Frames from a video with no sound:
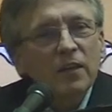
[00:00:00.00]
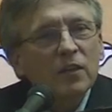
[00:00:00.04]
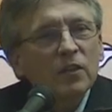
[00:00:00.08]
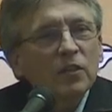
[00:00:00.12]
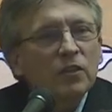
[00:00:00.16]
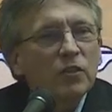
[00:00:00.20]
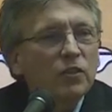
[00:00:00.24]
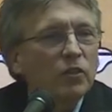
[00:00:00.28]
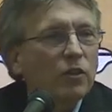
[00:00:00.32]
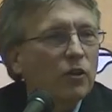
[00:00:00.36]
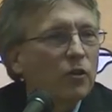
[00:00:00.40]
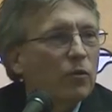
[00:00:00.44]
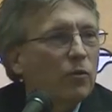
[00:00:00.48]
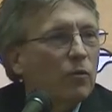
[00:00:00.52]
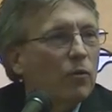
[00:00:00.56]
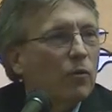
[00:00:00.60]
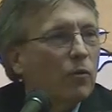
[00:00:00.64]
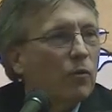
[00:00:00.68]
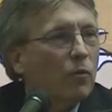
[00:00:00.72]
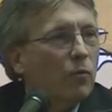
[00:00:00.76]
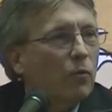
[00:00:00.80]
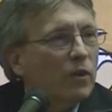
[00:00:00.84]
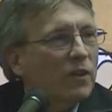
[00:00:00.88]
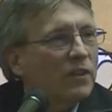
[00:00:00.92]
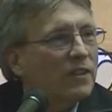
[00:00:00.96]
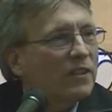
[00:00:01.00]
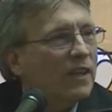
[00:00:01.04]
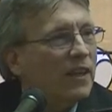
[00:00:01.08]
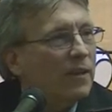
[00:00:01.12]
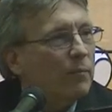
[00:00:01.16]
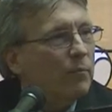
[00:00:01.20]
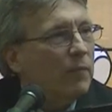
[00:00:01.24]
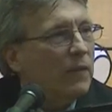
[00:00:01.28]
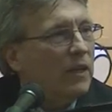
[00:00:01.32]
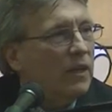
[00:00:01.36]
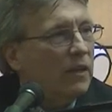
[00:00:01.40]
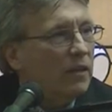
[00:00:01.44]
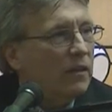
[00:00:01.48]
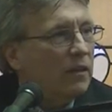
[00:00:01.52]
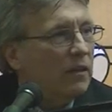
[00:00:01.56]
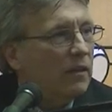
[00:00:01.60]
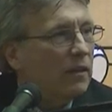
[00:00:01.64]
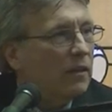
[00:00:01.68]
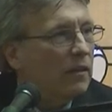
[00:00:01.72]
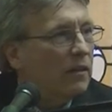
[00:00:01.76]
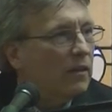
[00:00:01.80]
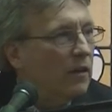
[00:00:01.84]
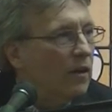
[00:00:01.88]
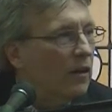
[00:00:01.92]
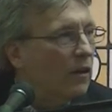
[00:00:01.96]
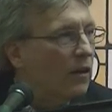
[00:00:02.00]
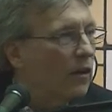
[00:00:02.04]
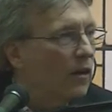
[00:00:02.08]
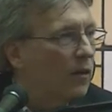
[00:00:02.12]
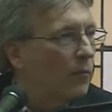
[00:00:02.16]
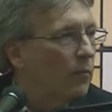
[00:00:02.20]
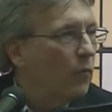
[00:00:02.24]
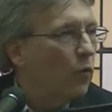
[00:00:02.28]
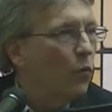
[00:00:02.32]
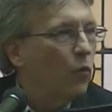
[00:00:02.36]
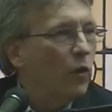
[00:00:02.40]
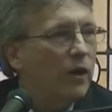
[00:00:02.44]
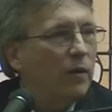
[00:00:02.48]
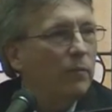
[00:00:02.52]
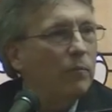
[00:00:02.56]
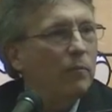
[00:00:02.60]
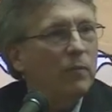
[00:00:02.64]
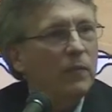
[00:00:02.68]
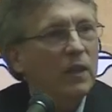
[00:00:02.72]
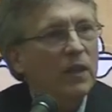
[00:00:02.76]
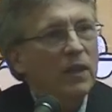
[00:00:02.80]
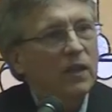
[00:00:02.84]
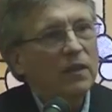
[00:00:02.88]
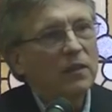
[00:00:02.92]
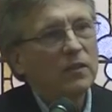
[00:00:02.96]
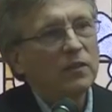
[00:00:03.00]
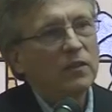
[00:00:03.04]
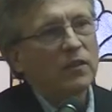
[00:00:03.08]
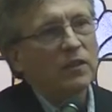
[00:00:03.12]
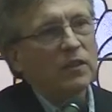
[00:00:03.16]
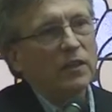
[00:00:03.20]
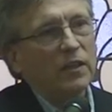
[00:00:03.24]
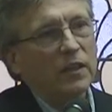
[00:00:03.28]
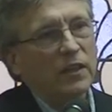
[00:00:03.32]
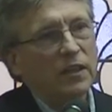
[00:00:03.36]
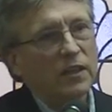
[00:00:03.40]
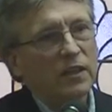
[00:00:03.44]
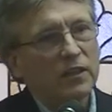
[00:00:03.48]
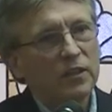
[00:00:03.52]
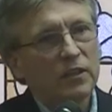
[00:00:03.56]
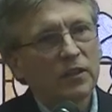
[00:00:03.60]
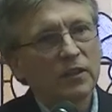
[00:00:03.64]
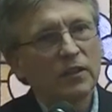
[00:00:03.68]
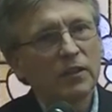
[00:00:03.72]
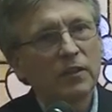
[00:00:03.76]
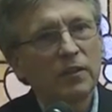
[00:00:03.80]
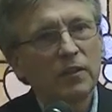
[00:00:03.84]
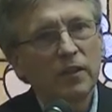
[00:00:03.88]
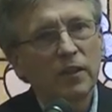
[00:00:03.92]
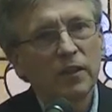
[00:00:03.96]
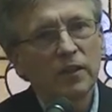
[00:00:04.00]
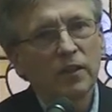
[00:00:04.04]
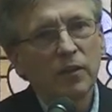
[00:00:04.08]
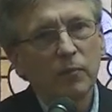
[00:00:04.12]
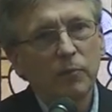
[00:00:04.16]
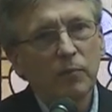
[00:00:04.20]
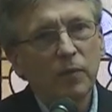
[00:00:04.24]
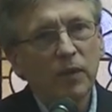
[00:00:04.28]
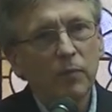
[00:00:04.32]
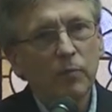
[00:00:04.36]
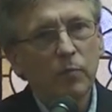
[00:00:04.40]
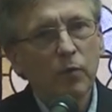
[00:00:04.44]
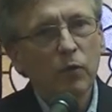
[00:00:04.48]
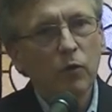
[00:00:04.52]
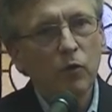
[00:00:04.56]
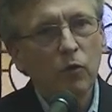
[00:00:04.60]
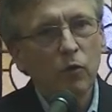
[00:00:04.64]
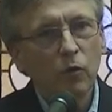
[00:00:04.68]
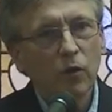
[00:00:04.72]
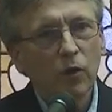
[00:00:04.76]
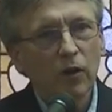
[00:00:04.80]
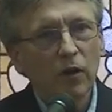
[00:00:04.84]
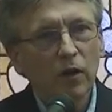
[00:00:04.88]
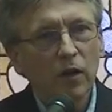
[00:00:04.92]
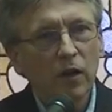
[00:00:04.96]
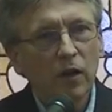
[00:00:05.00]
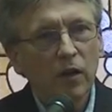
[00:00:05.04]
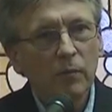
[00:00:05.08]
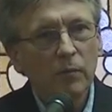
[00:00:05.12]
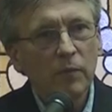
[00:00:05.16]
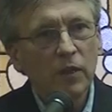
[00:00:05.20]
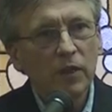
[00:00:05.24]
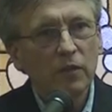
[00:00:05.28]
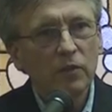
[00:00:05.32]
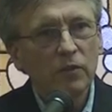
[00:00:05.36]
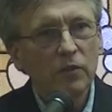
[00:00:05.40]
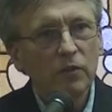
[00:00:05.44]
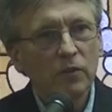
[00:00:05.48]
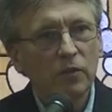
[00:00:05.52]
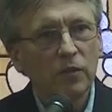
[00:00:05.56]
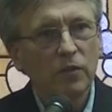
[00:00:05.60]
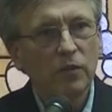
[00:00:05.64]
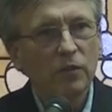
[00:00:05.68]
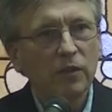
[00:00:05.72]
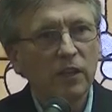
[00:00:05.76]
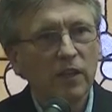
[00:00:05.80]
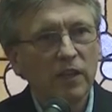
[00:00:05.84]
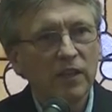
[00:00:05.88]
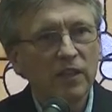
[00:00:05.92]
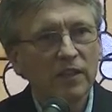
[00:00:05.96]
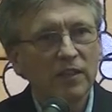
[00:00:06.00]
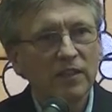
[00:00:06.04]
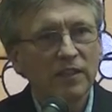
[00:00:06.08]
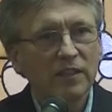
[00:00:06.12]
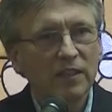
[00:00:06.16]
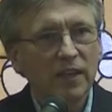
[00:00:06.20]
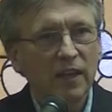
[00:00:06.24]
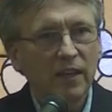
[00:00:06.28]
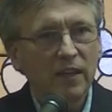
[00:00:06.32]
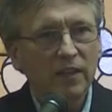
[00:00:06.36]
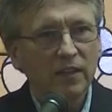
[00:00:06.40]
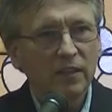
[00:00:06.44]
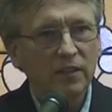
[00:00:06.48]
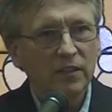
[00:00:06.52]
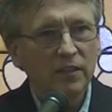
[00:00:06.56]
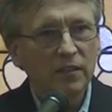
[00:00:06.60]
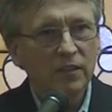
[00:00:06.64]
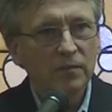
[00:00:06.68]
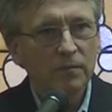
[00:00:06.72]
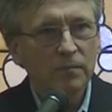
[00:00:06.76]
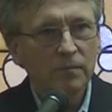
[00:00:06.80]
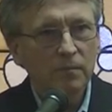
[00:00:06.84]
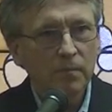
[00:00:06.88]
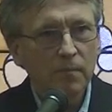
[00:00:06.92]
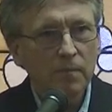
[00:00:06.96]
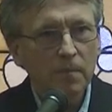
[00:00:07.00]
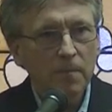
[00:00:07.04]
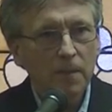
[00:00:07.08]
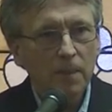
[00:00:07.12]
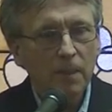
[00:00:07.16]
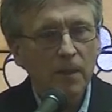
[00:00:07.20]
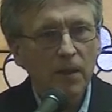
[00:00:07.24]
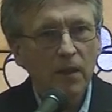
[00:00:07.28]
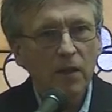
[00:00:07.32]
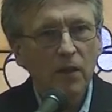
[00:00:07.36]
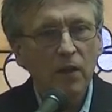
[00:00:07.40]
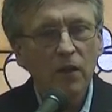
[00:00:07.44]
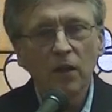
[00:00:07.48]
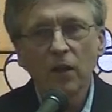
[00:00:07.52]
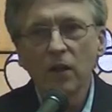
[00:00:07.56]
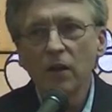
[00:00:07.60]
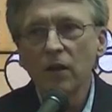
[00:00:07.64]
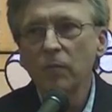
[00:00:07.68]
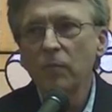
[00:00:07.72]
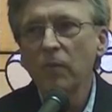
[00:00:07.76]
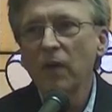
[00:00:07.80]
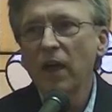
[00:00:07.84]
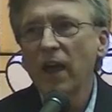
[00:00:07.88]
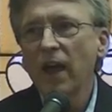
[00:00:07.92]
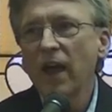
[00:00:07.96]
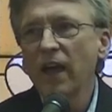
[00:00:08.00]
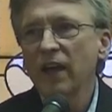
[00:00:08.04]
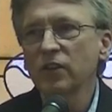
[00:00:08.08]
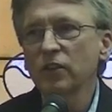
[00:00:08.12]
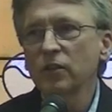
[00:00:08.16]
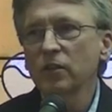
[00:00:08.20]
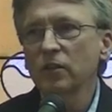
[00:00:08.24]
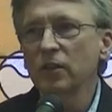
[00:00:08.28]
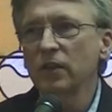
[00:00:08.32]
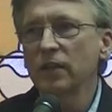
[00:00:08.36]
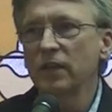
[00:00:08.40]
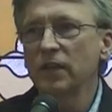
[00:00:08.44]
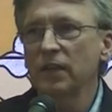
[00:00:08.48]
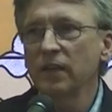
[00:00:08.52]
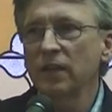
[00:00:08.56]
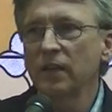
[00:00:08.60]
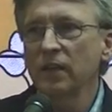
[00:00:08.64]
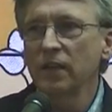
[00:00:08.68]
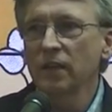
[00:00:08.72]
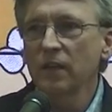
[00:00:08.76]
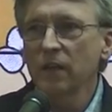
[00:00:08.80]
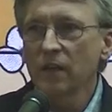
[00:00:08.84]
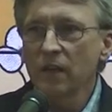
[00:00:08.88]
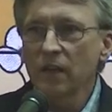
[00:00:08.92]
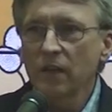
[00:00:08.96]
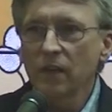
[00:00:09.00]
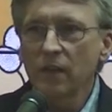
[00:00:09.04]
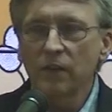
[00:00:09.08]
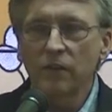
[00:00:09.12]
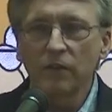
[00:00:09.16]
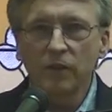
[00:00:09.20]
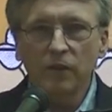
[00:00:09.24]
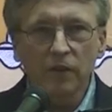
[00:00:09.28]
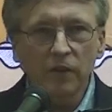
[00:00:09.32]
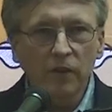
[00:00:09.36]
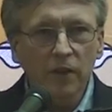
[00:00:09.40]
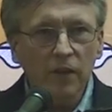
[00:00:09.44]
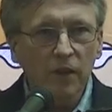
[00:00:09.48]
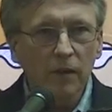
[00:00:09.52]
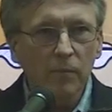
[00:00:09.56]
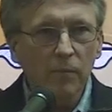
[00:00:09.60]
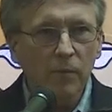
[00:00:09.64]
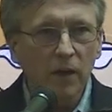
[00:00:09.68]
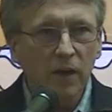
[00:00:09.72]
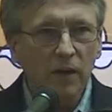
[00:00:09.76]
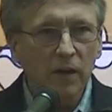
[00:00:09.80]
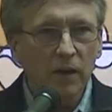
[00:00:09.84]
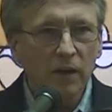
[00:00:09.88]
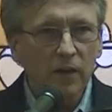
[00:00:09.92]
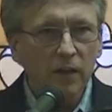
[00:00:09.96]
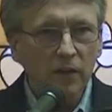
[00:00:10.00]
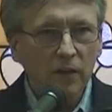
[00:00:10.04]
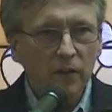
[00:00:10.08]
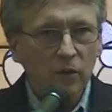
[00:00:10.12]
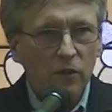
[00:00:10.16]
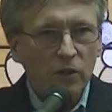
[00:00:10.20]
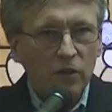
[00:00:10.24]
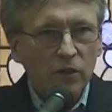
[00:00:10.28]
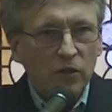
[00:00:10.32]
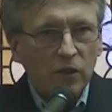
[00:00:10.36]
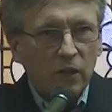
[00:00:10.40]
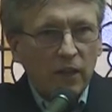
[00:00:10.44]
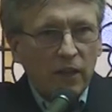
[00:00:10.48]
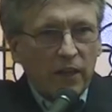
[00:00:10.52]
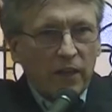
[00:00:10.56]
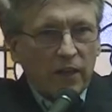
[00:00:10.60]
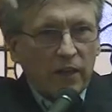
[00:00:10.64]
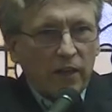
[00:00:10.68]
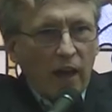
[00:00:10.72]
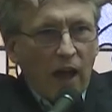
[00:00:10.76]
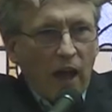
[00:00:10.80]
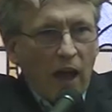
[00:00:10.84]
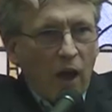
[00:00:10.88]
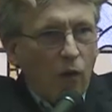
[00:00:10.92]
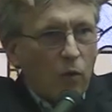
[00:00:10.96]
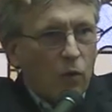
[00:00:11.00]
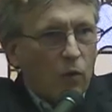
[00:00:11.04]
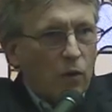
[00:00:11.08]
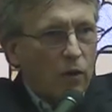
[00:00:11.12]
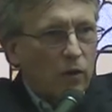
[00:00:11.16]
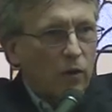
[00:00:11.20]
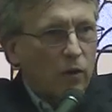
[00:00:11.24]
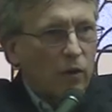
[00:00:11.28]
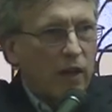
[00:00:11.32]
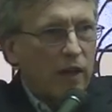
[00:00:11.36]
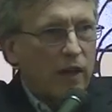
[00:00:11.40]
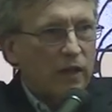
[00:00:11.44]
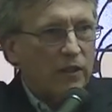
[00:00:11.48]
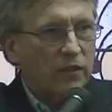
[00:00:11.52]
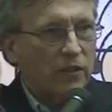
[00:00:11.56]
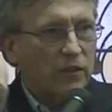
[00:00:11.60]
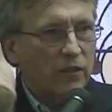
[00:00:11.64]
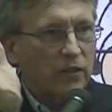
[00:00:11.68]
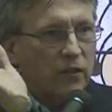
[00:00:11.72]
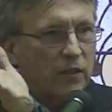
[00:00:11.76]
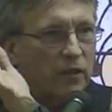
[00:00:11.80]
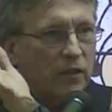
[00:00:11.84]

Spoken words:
So what does that mean? What it means is that the people who are coming to the United States, actually, if you think about it, it looks like an hourglass.